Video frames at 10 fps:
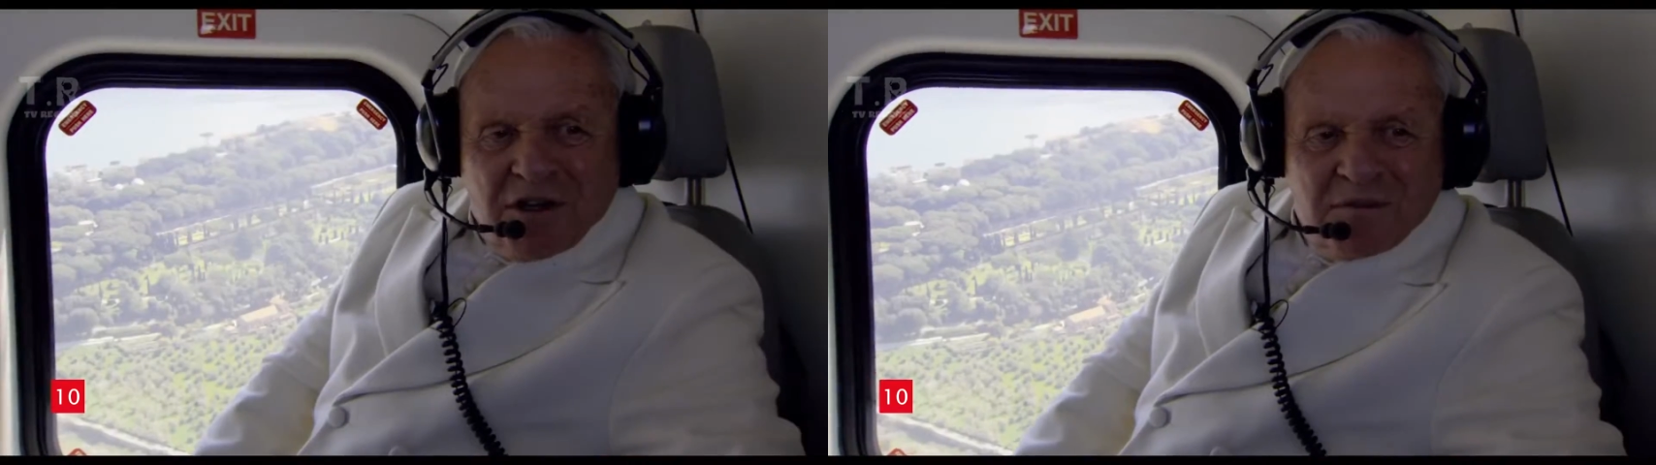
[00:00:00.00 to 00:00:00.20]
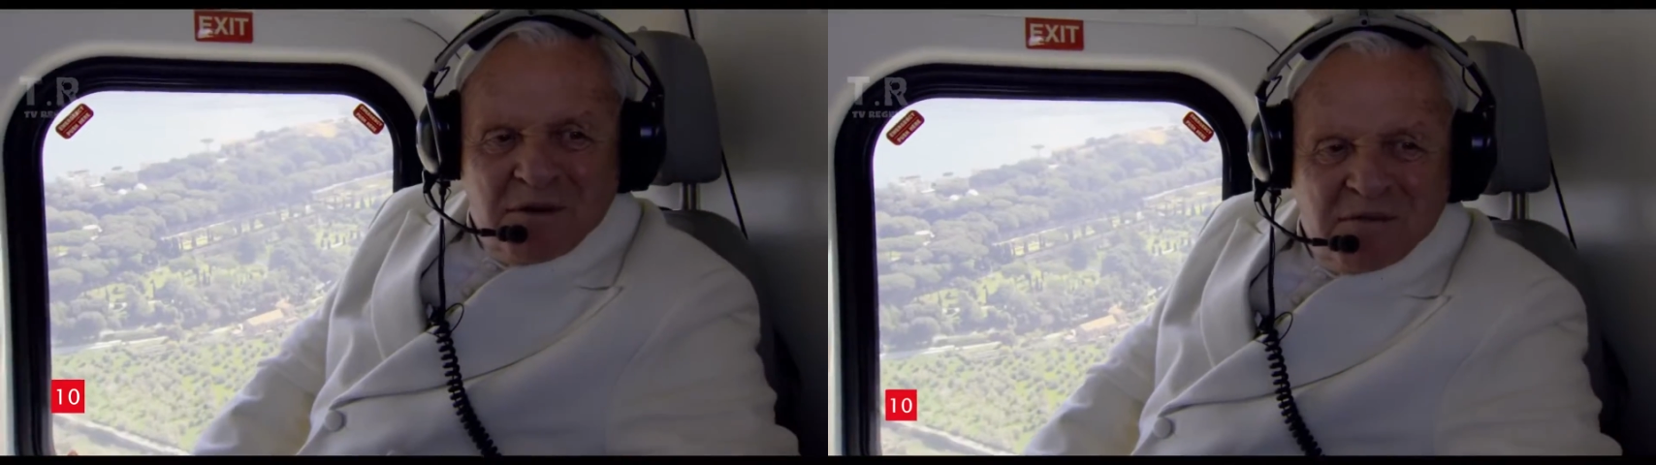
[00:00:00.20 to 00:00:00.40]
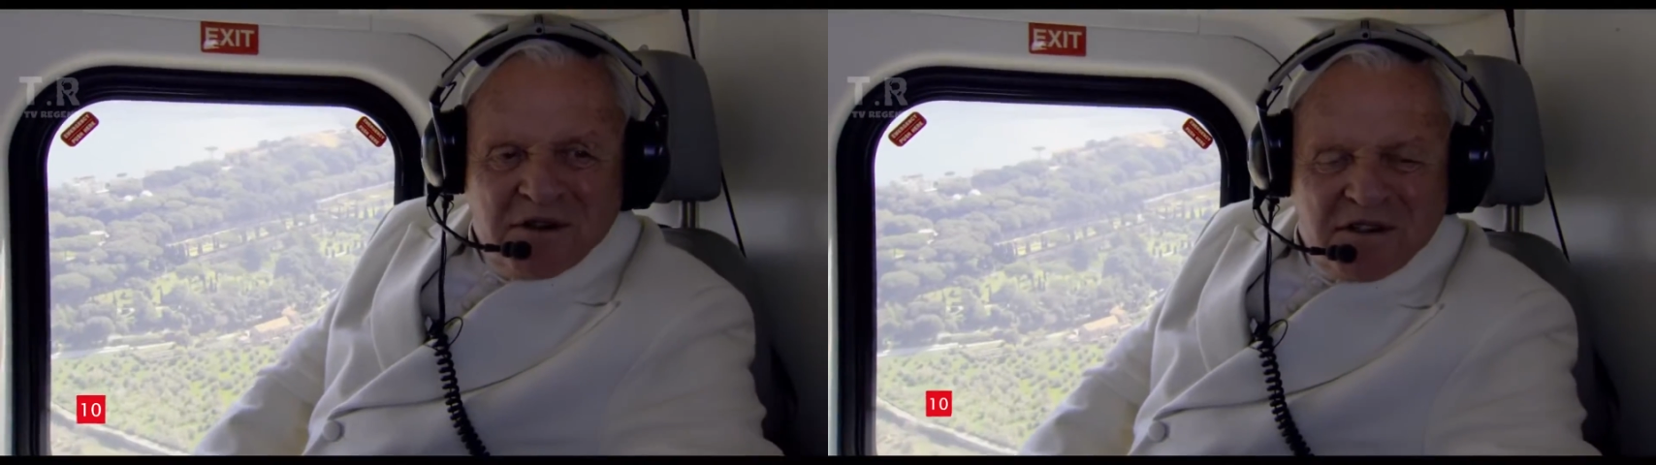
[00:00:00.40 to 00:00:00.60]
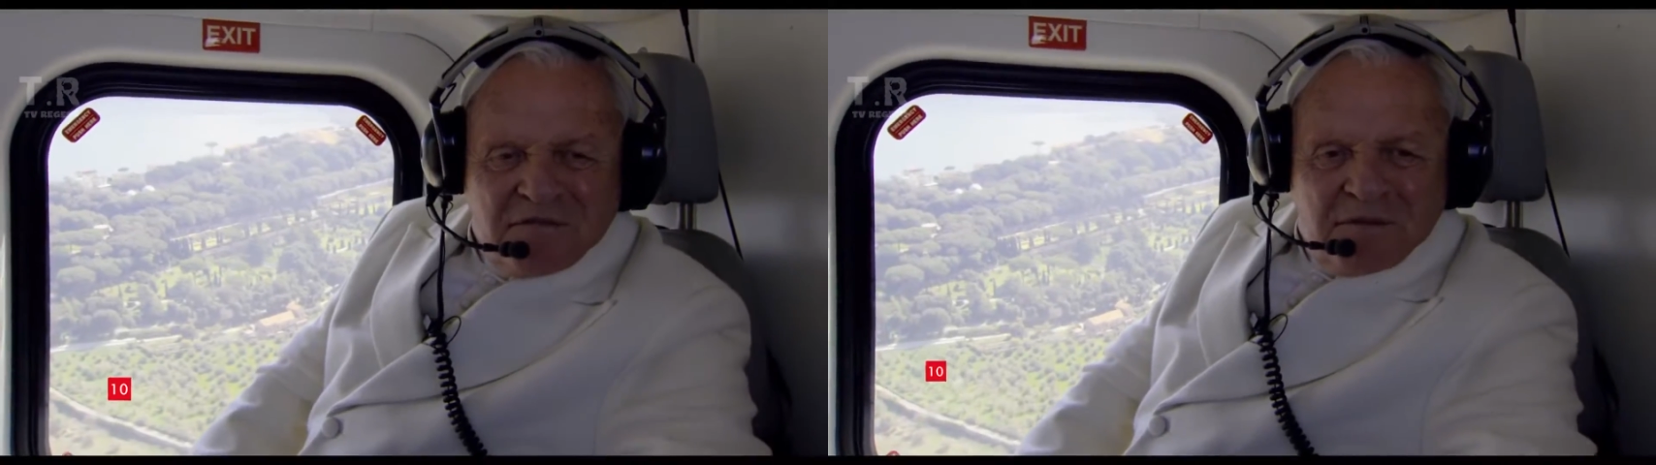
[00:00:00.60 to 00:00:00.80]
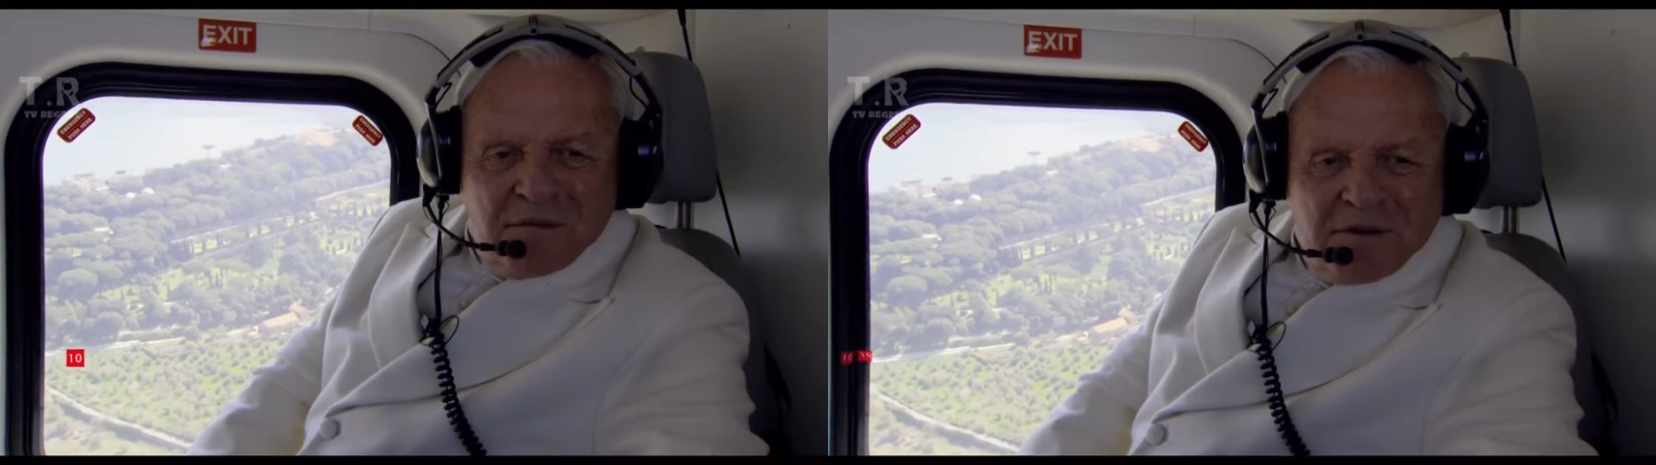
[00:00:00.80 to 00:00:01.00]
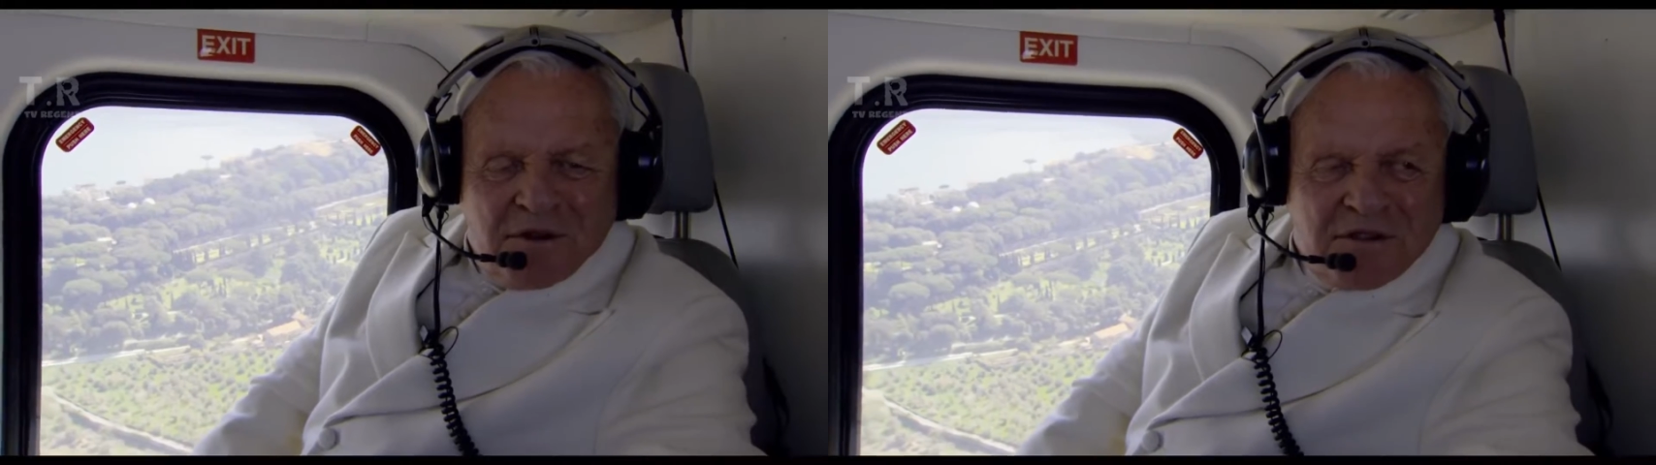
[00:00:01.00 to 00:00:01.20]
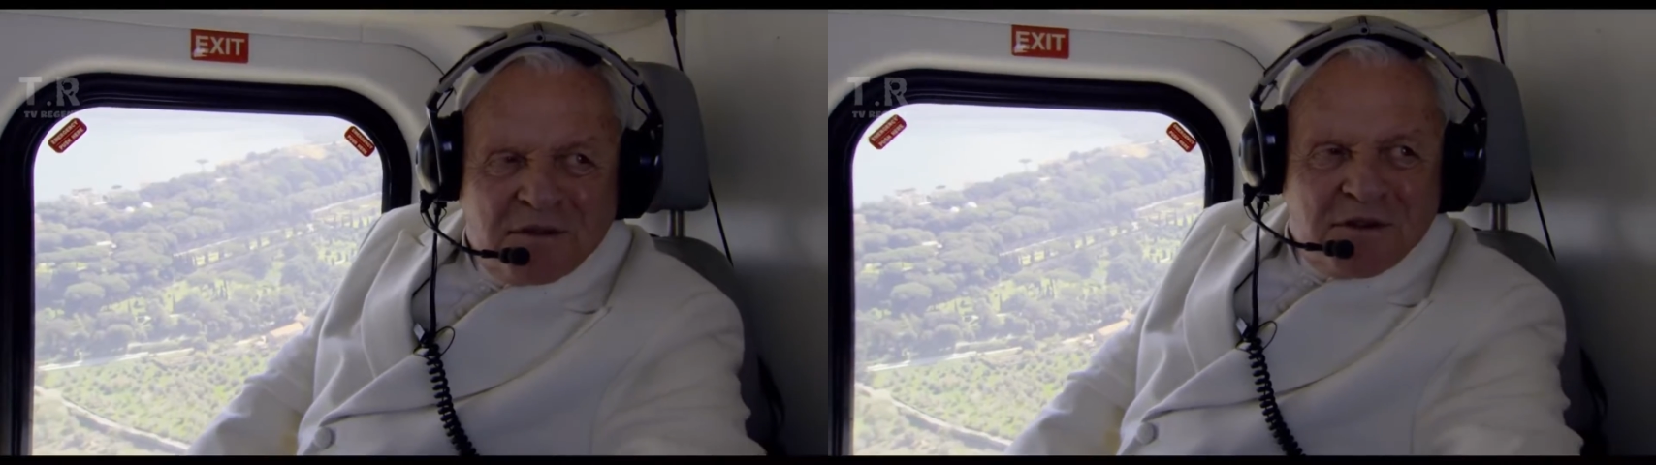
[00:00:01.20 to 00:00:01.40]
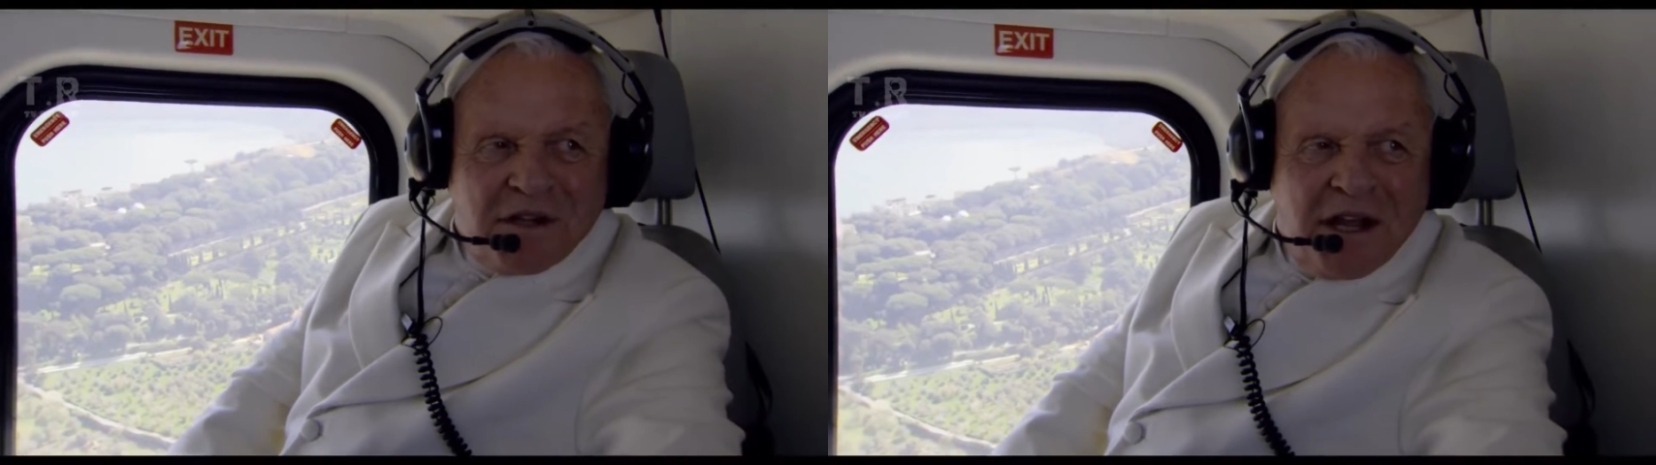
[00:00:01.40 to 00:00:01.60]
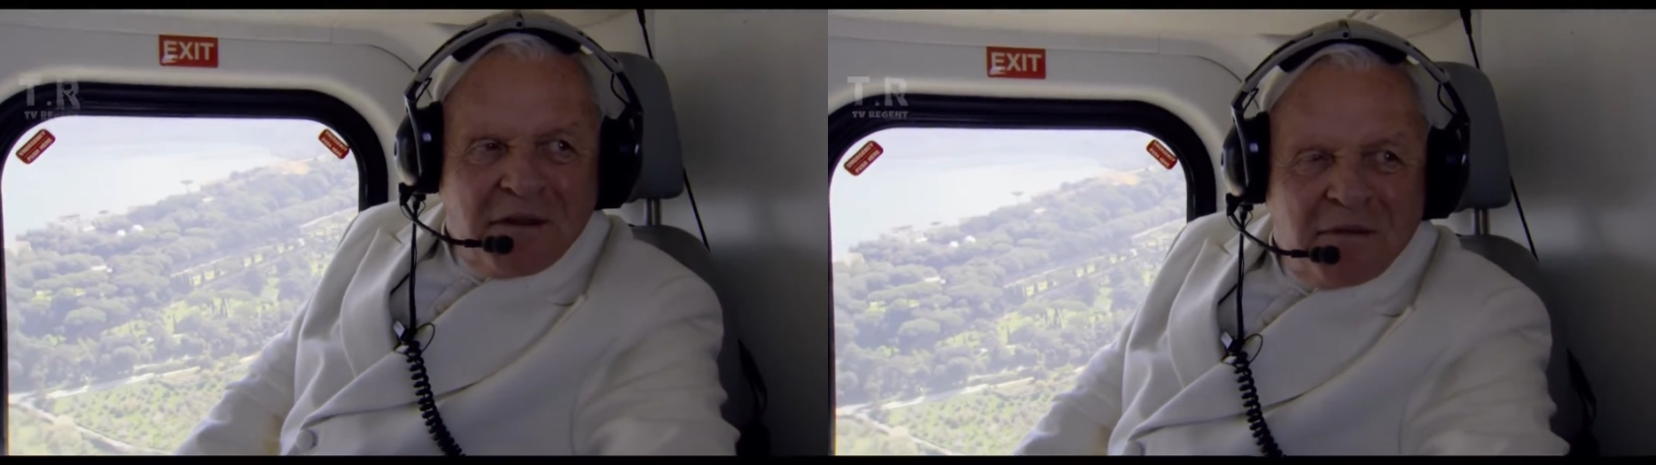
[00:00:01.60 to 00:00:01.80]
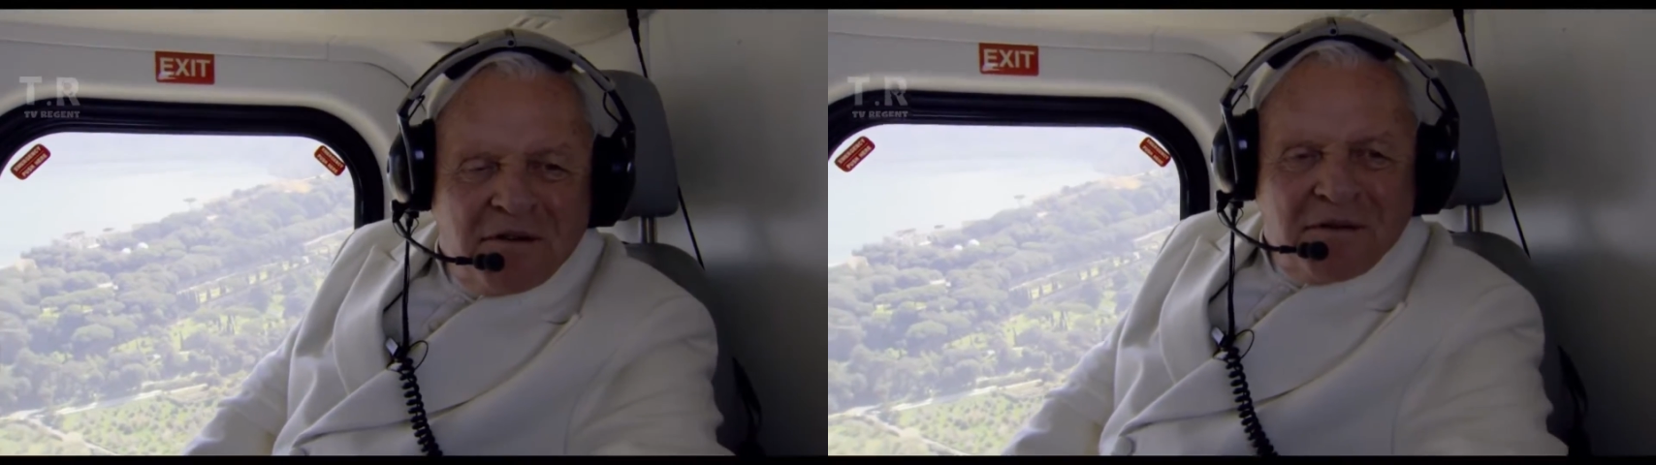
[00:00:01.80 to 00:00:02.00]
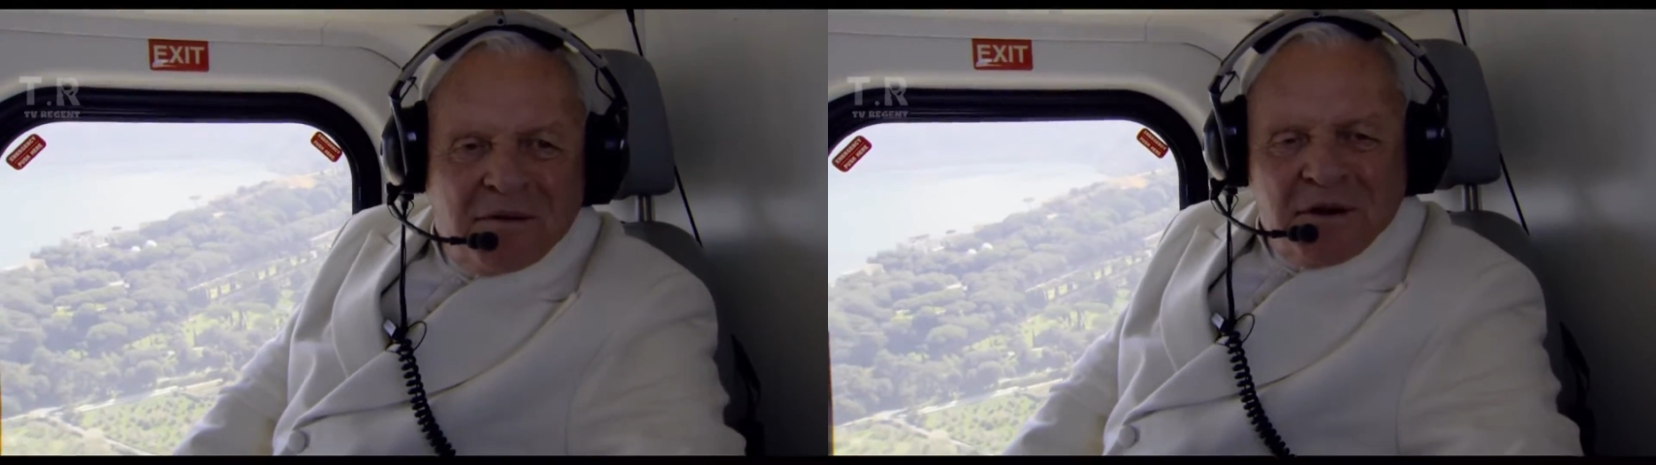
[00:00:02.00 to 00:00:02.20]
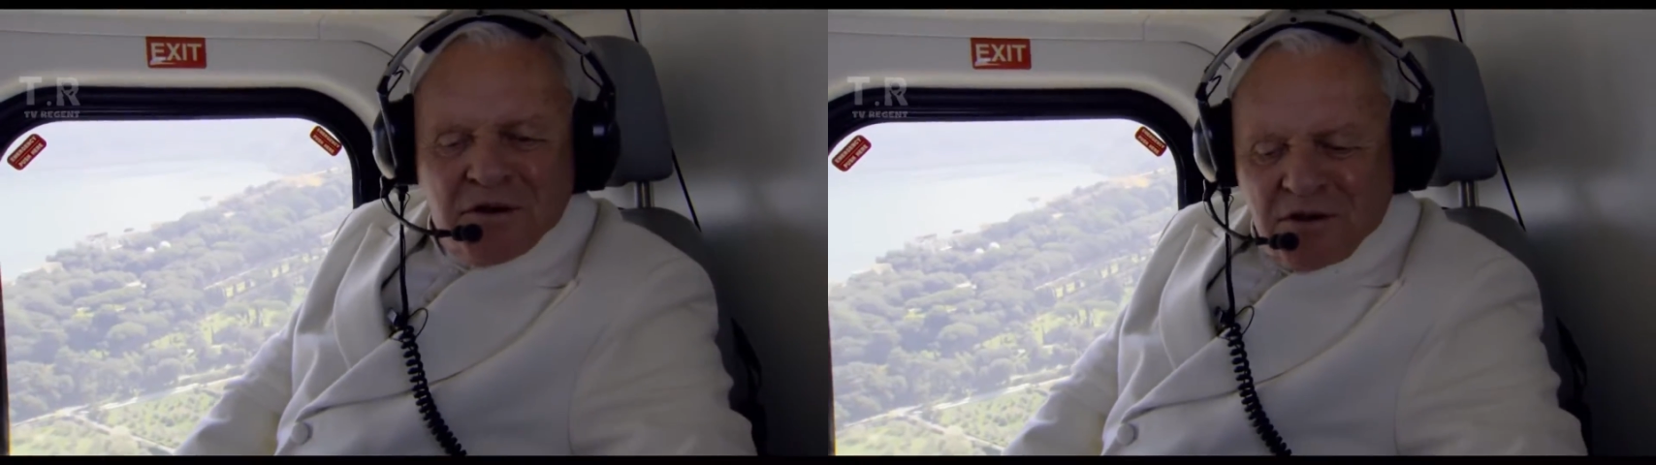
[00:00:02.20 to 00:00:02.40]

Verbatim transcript: to be myself, people don't seem to like me very much.